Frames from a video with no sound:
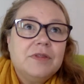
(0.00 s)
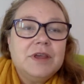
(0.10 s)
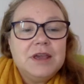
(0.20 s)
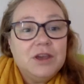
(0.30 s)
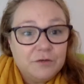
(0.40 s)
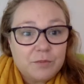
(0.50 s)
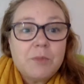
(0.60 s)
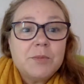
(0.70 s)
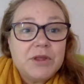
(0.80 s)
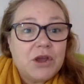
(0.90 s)
you've
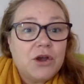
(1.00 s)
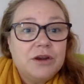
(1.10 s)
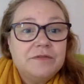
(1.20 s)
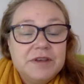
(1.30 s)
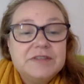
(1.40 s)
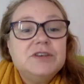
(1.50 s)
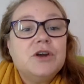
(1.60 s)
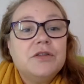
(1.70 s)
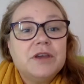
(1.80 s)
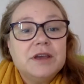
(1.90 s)
probably heard of this,
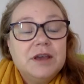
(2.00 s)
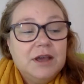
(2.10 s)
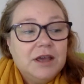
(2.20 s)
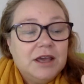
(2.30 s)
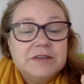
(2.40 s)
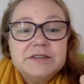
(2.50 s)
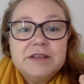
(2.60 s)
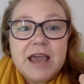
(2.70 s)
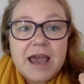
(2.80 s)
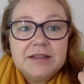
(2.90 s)
is
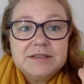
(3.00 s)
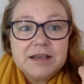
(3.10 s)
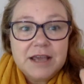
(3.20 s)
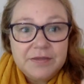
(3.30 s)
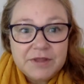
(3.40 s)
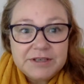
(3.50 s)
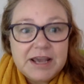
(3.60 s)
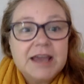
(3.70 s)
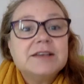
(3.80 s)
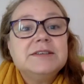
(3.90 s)
the answer in the
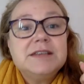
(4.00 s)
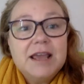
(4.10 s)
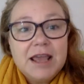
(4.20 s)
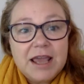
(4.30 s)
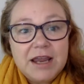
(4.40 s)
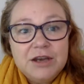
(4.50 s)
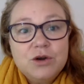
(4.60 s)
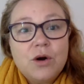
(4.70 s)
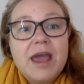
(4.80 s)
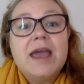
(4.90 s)
text, in
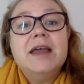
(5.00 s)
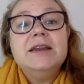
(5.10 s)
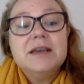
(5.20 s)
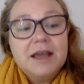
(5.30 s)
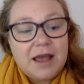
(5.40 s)
your head?